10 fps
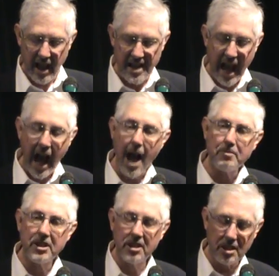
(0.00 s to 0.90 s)
An
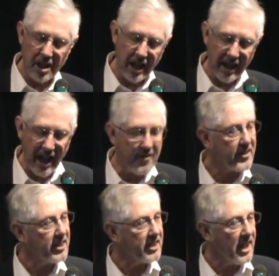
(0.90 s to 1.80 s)
Abdul
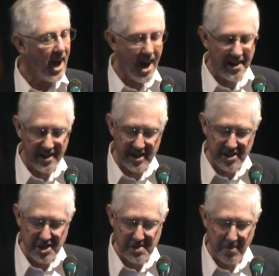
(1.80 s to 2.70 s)
Ghaffar
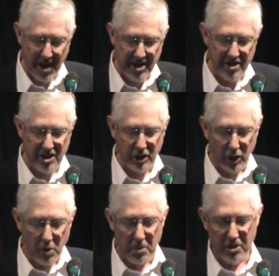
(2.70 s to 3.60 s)
Khan-inspired
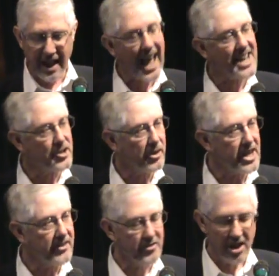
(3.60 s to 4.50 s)
global
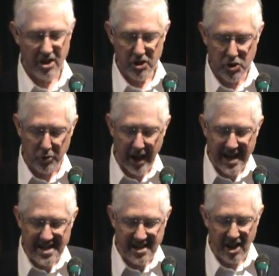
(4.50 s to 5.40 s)
cadre of
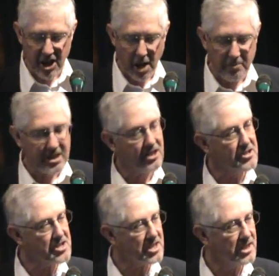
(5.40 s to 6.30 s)
trained
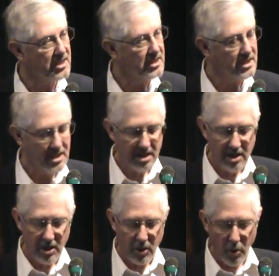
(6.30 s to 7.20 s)
accompaniers
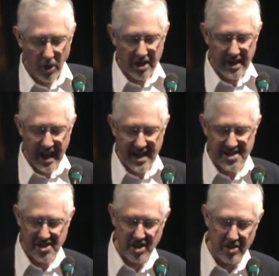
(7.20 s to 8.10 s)

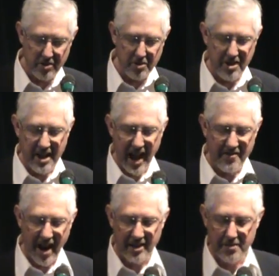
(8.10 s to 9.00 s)
organized through the
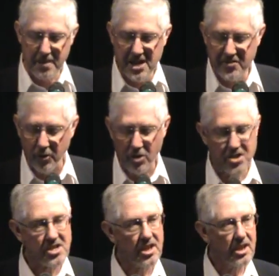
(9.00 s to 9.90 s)
Nonviolent Peace
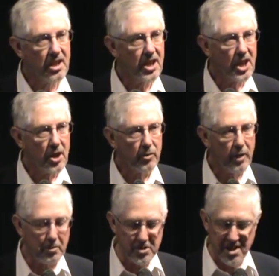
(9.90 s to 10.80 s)
Force
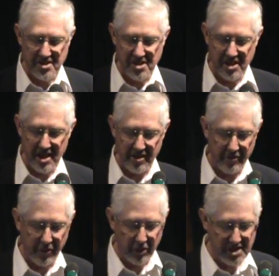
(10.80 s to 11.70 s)
represents the
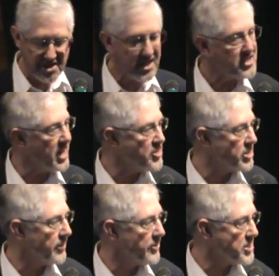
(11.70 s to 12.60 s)
fullest
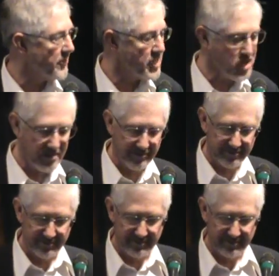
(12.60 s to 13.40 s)
extension of this vision,